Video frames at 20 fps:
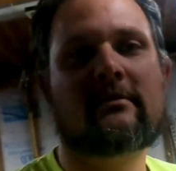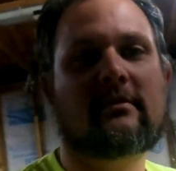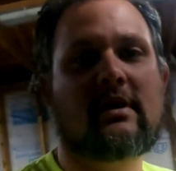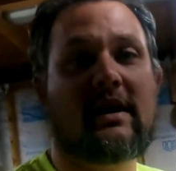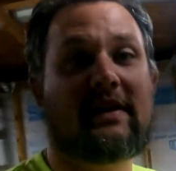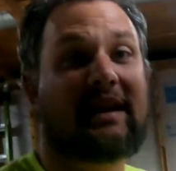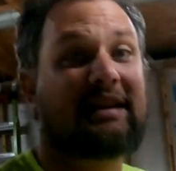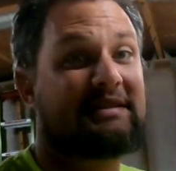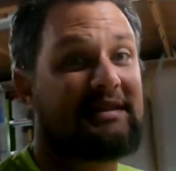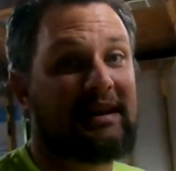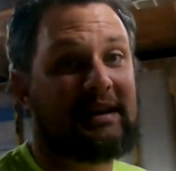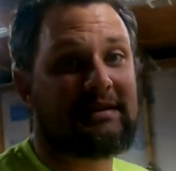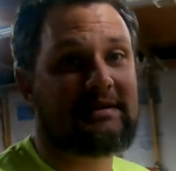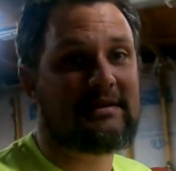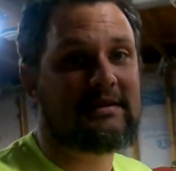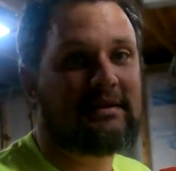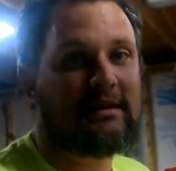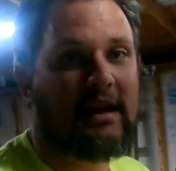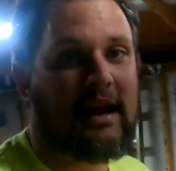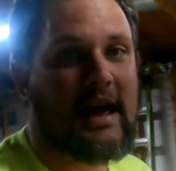And that's it.
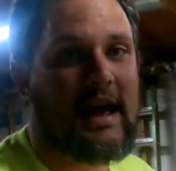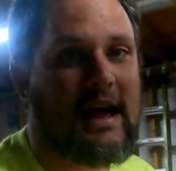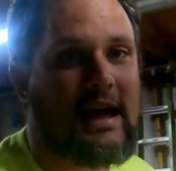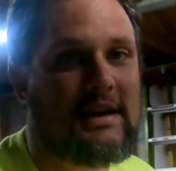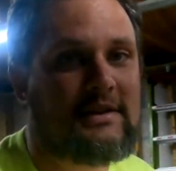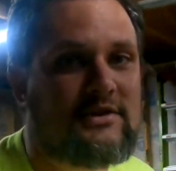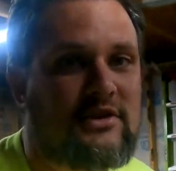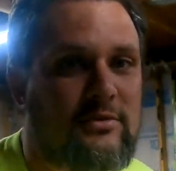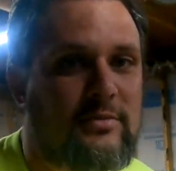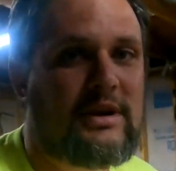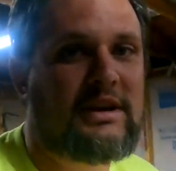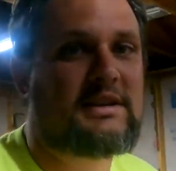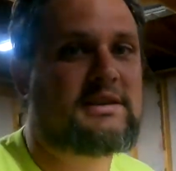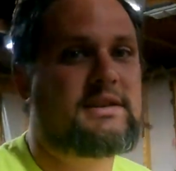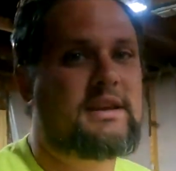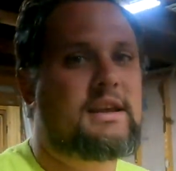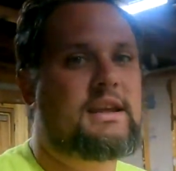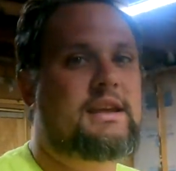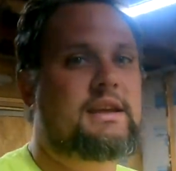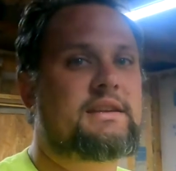And so the biggest
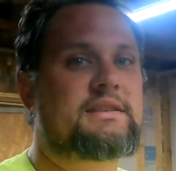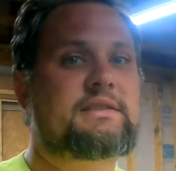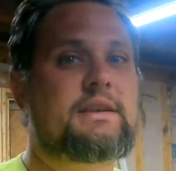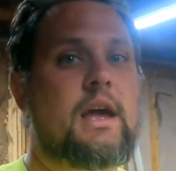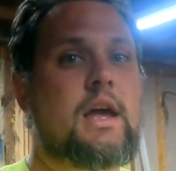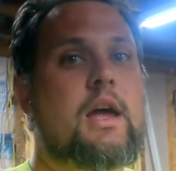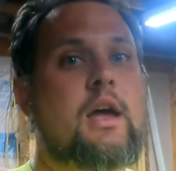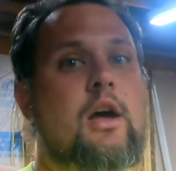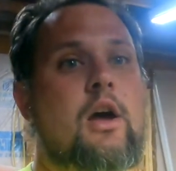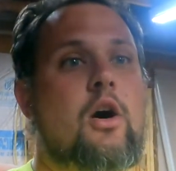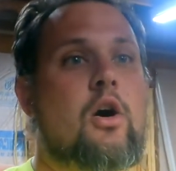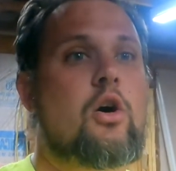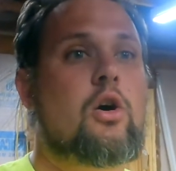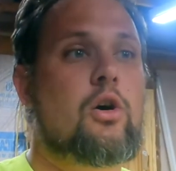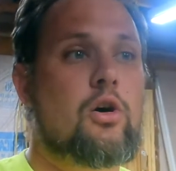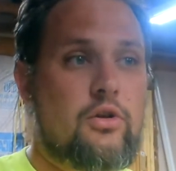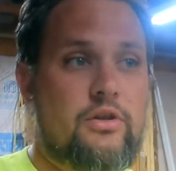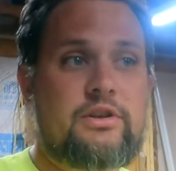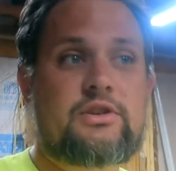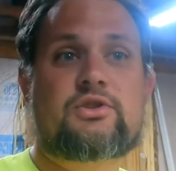thing is
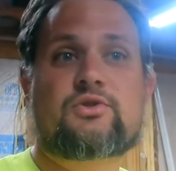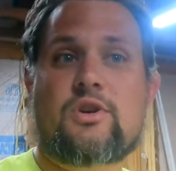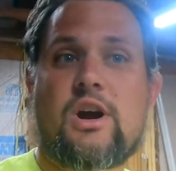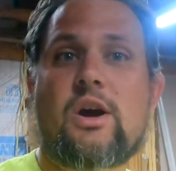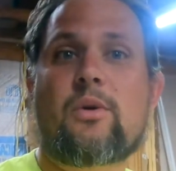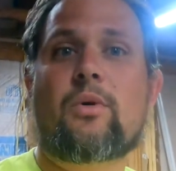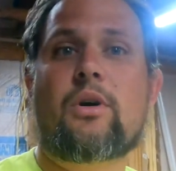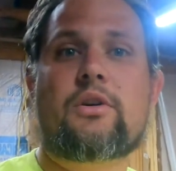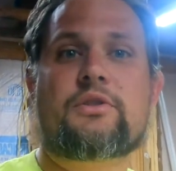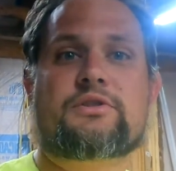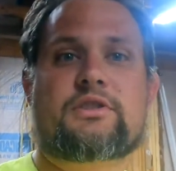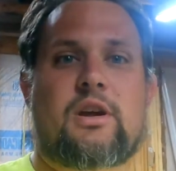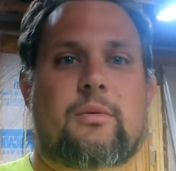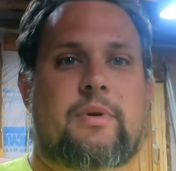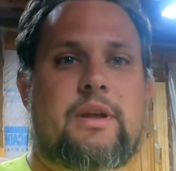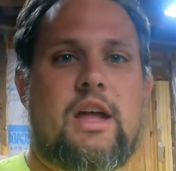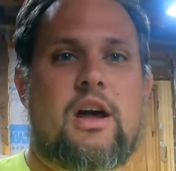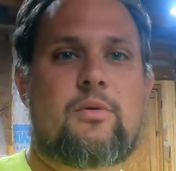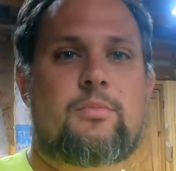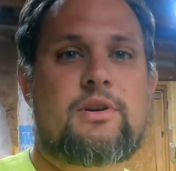all this drywall is
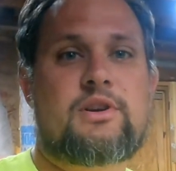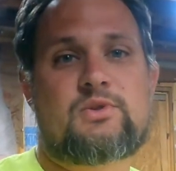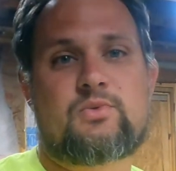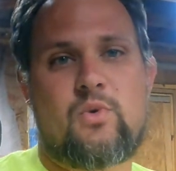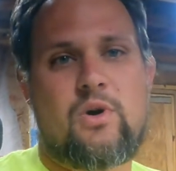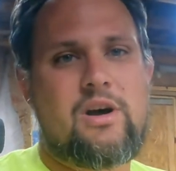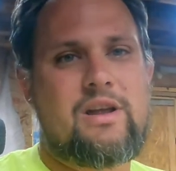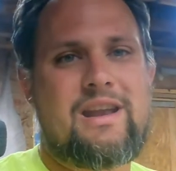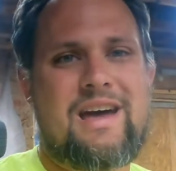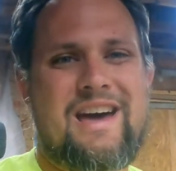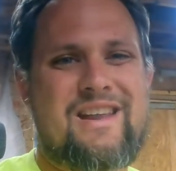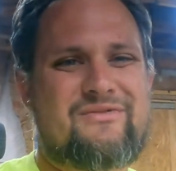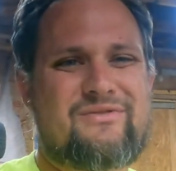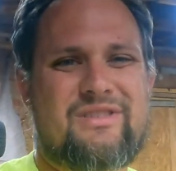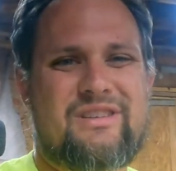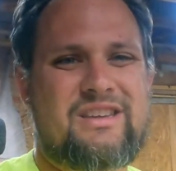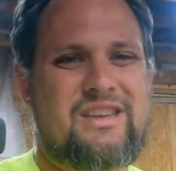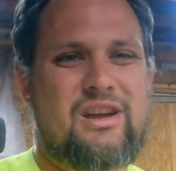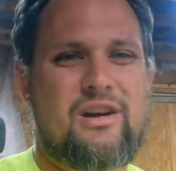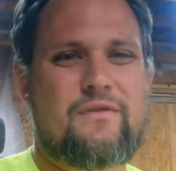coming out because 1, I don't
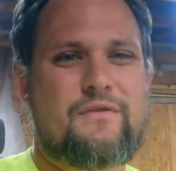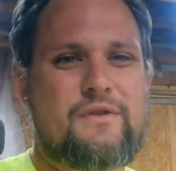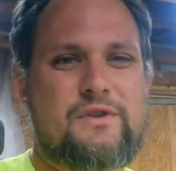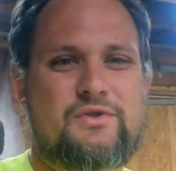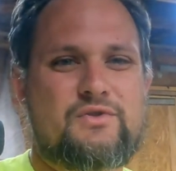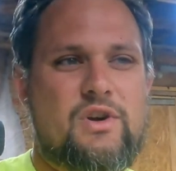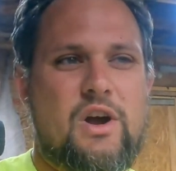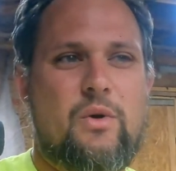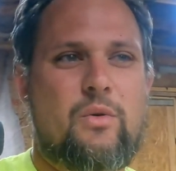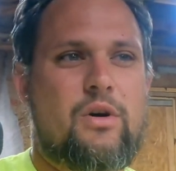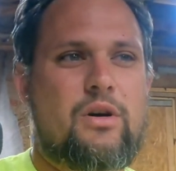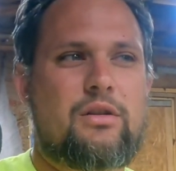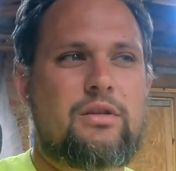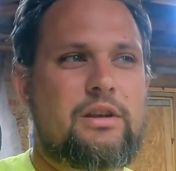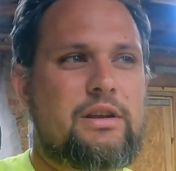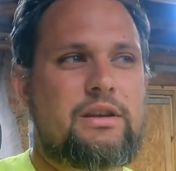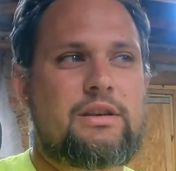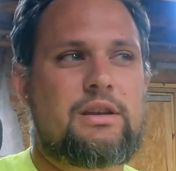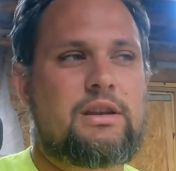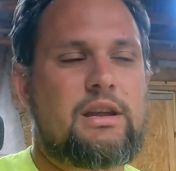really care for the
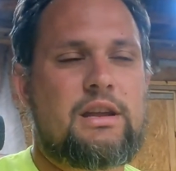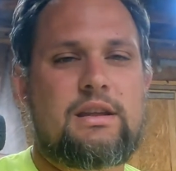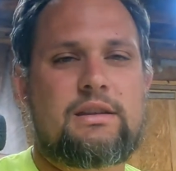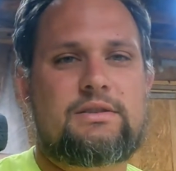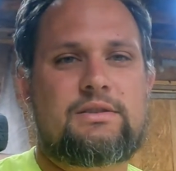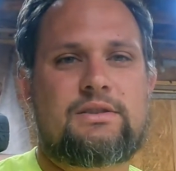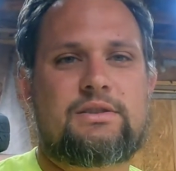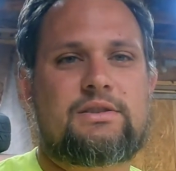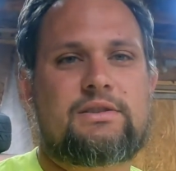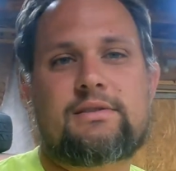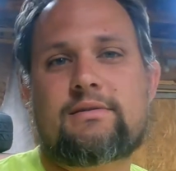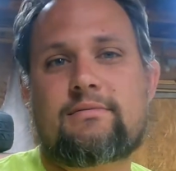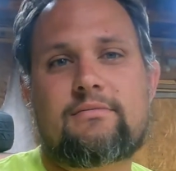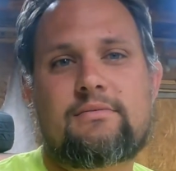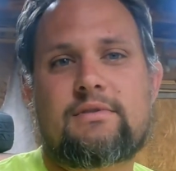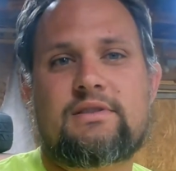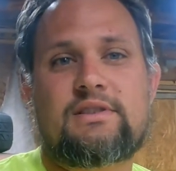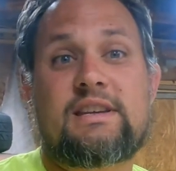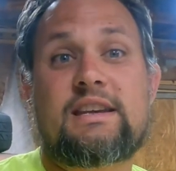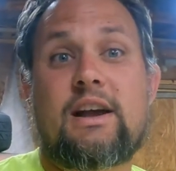drywall, and it's
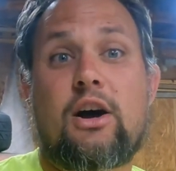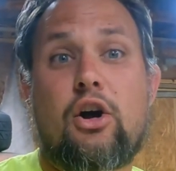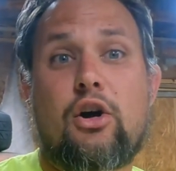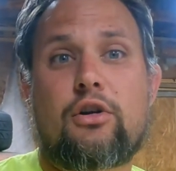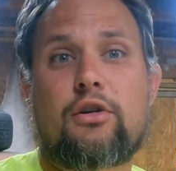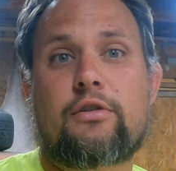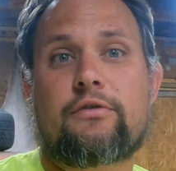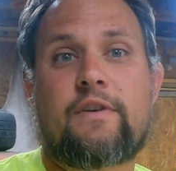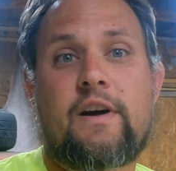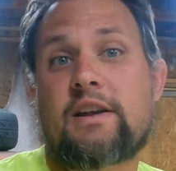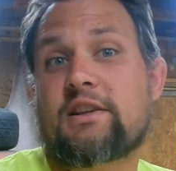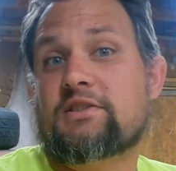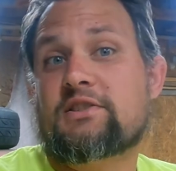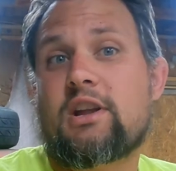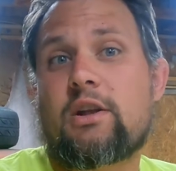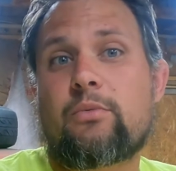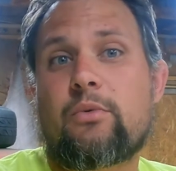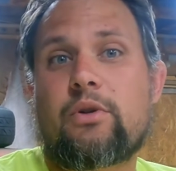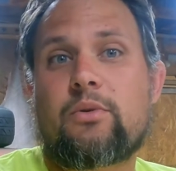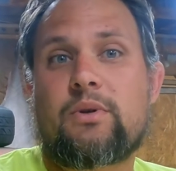harder to find a
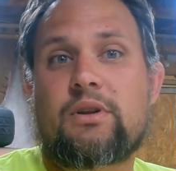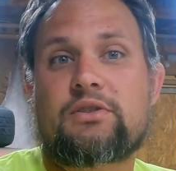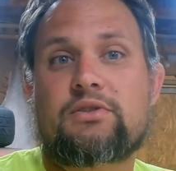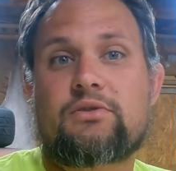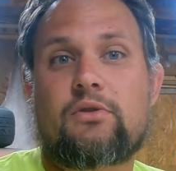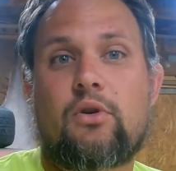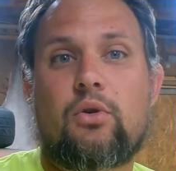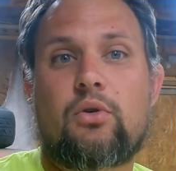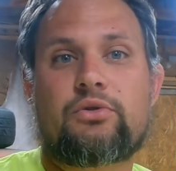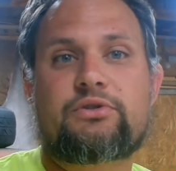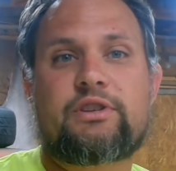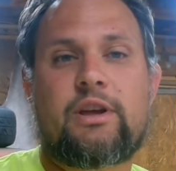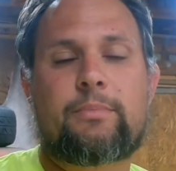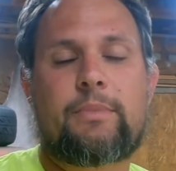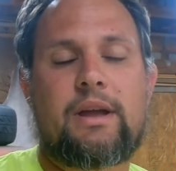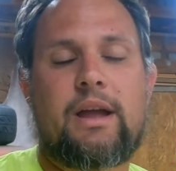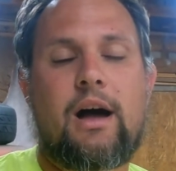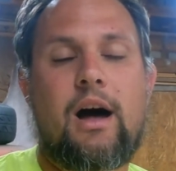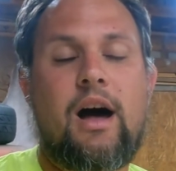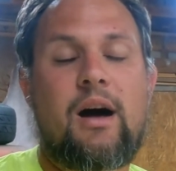stud when you want to hold
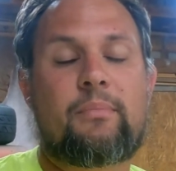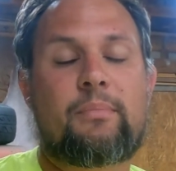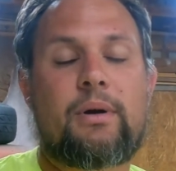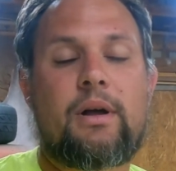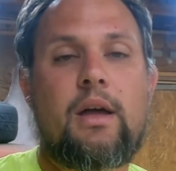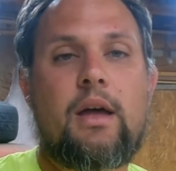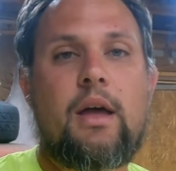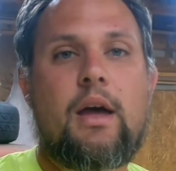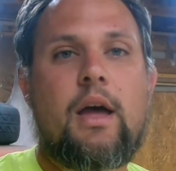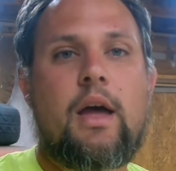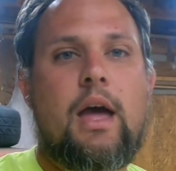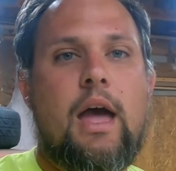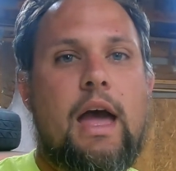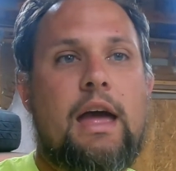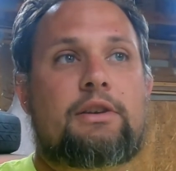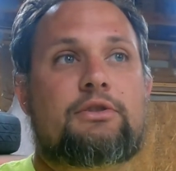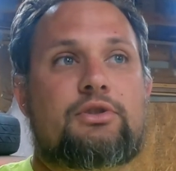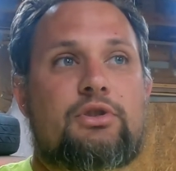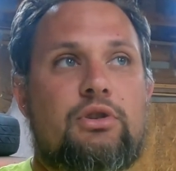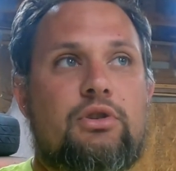something up.
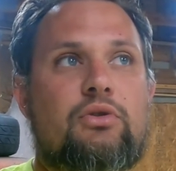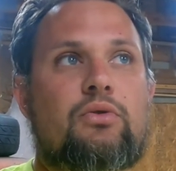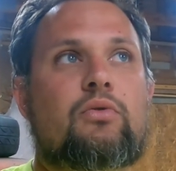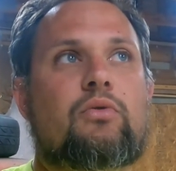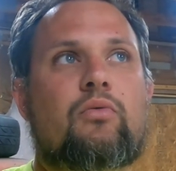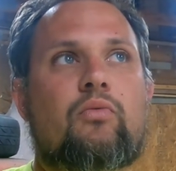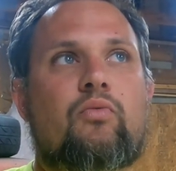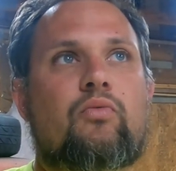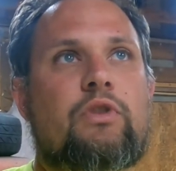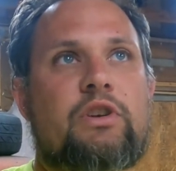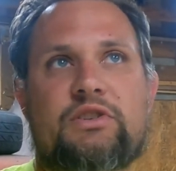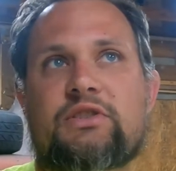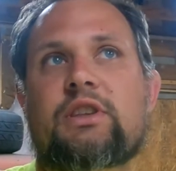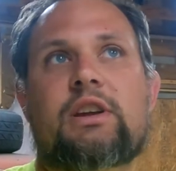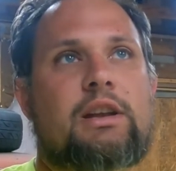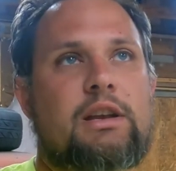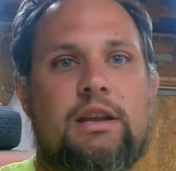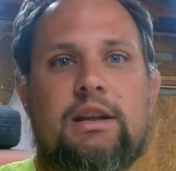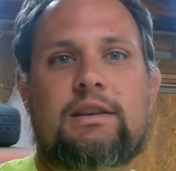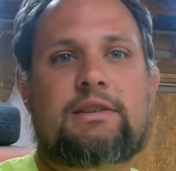And 2, this
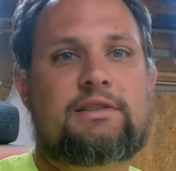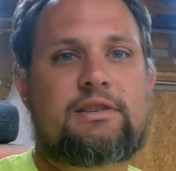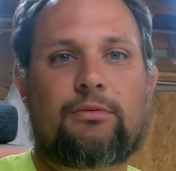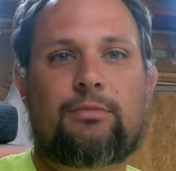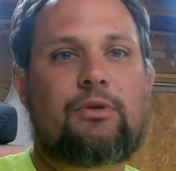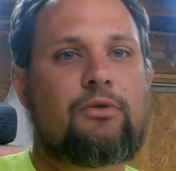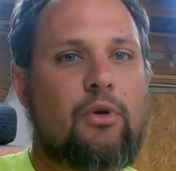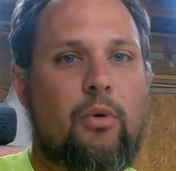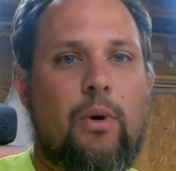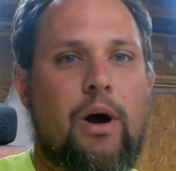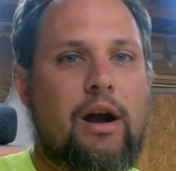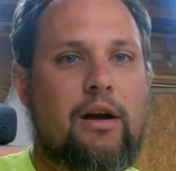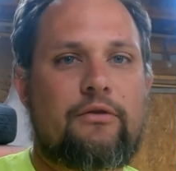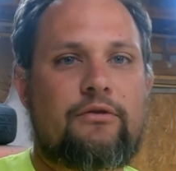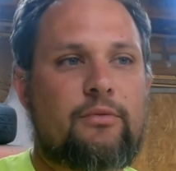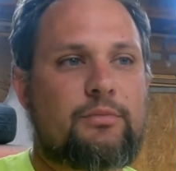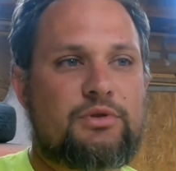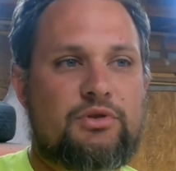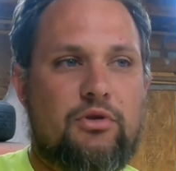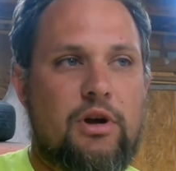thing needs to be rewired
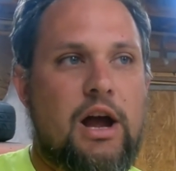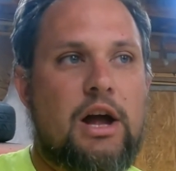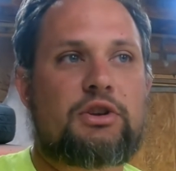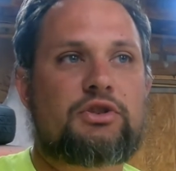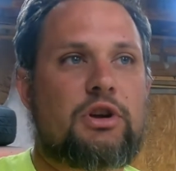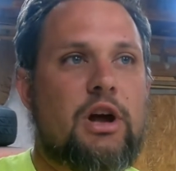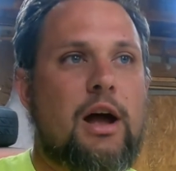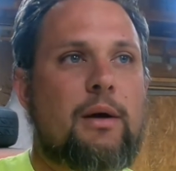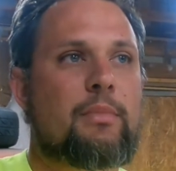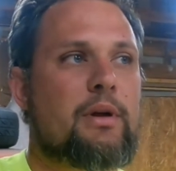from scratch. I'm